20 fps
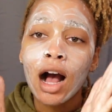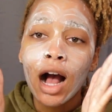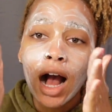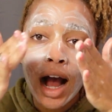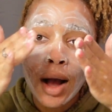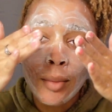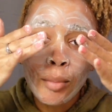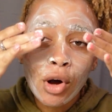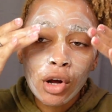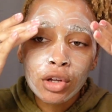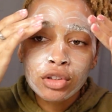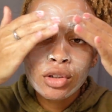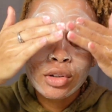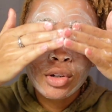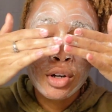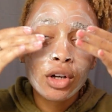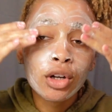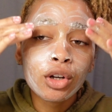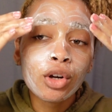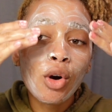I'm also
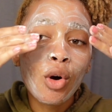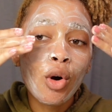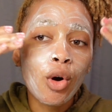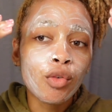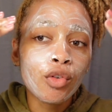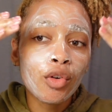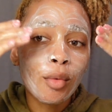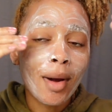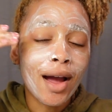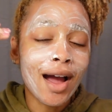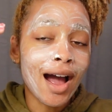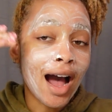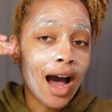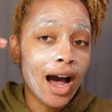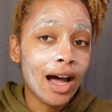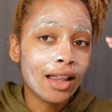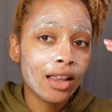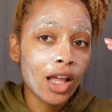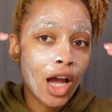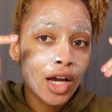going to go over my
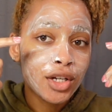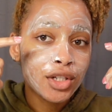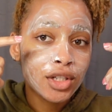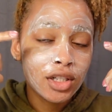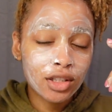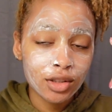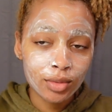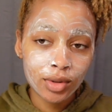eyelashes